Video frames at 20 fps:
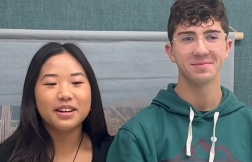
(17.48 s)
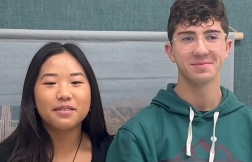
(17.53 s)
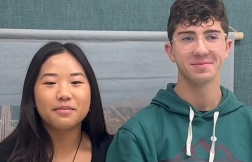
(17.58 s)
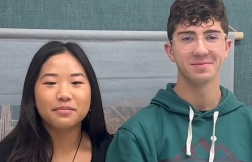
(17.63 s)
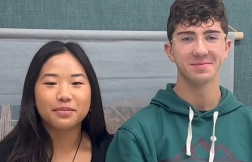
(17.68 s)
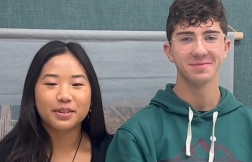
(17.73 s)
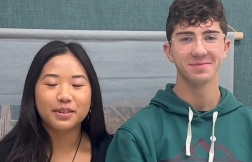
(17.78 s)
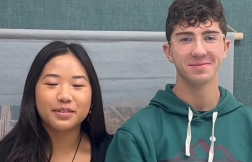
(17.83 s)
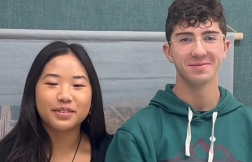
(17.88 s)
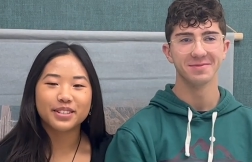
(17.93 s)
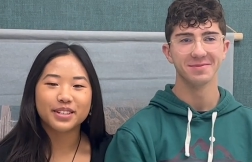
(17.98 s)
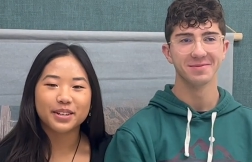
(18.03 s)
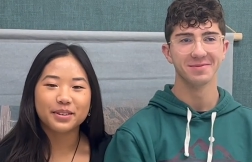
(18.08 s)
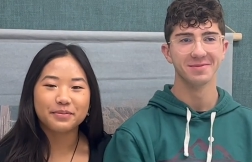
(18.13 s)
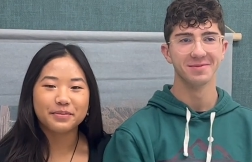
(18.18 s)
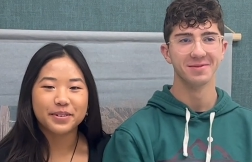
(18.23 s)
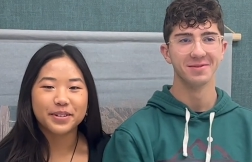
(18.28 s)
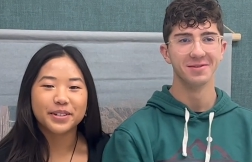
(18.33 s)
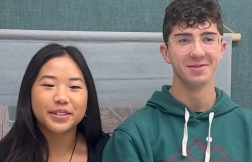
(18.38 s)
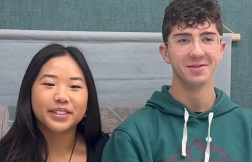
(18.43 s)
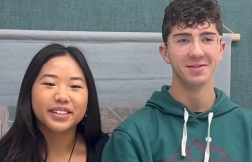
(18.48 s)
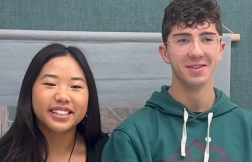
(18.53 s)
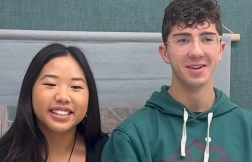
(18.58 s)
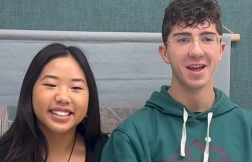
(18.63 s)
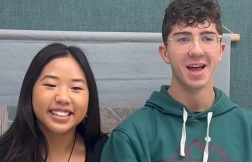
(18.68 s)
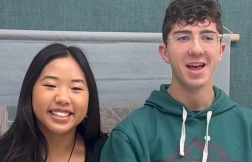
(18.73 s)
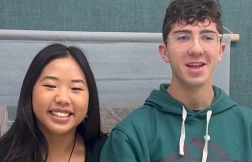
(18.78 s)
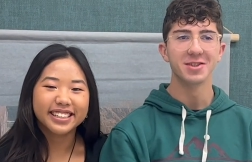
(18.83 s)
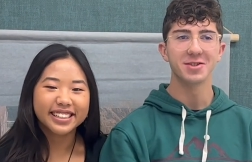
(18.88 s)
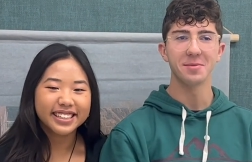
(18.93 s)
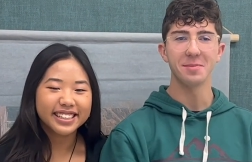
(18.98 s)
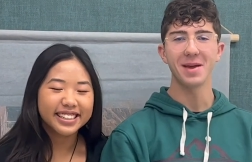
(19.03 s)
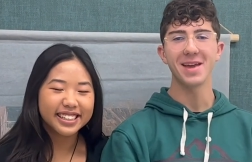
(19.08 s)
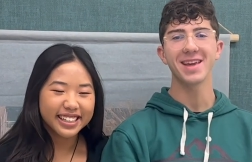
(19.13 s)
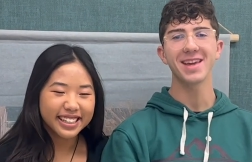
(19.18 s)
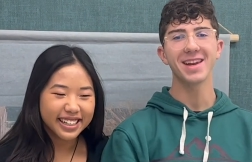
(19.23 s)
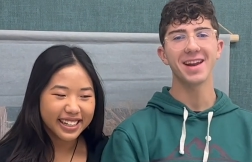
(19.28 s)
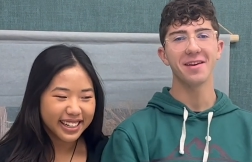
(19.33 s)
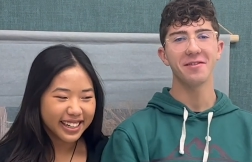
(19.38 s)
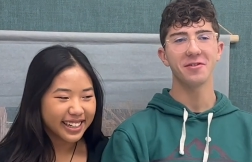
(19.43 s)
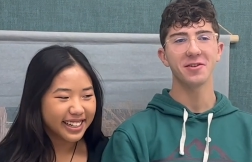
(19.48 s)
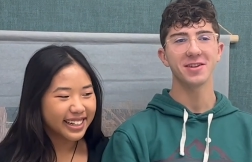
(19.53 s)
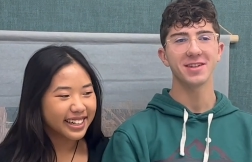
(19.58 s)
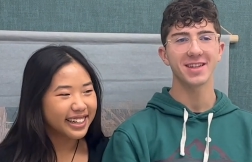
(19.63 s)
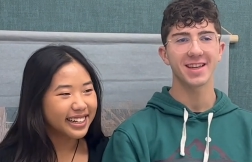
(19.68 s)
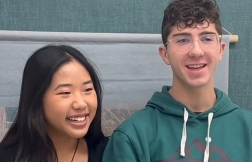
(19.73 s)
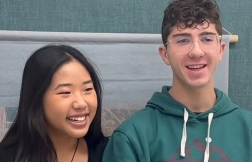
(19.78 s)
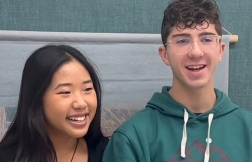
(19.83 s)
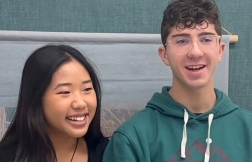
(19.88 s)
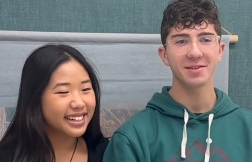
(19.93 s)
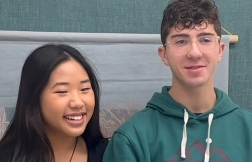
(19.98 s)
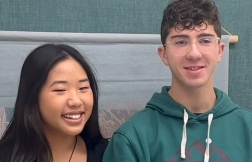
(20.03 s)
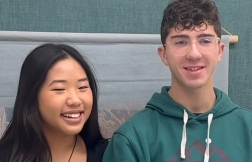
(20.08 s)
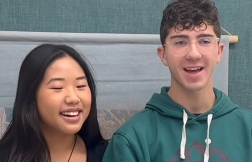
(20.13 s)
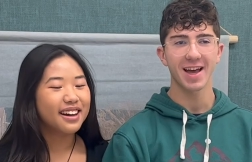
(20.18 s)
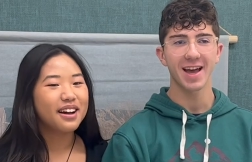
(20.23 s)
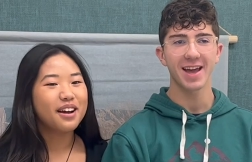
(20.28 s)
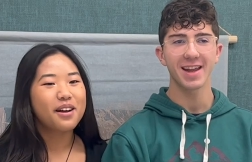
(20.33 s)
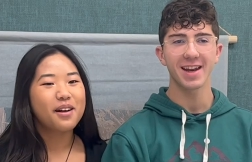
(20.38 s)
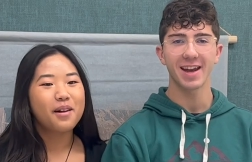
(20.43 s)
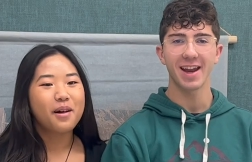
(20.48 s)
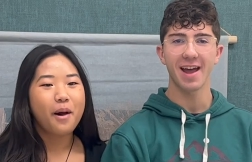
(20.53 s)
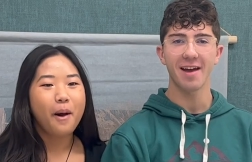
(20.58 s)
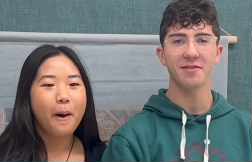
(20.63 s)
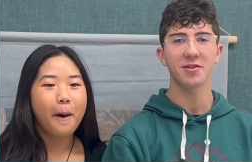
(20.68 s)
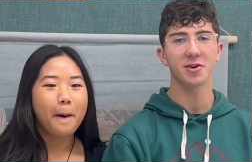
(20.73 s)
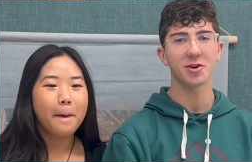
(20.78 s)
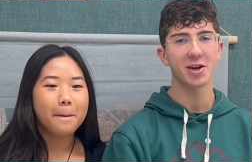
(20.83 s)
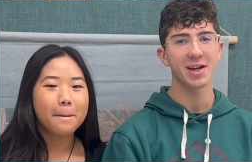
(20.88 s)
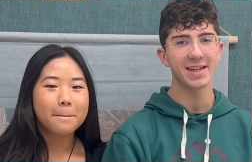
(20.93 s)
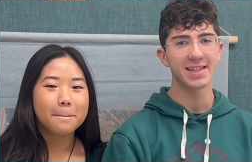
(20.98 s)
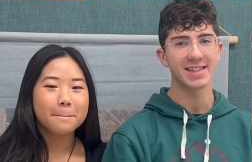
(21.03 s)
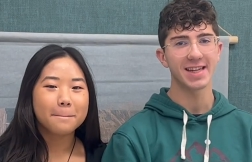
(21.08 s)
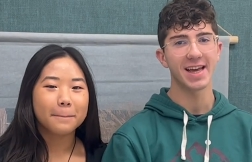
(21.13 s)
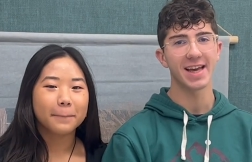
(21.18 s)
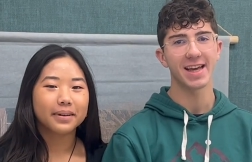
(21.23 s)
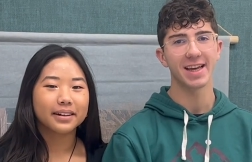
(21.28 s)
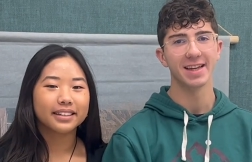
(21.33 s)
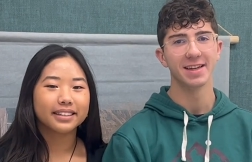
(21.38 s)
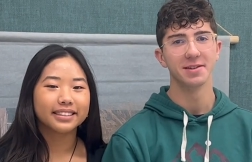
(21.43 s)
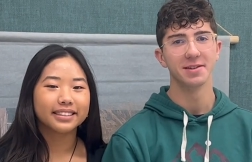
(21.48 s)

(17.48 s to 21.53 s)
Speaker 1: improves your mood?
Speaker 2: So make an effort to get outside and have a great day.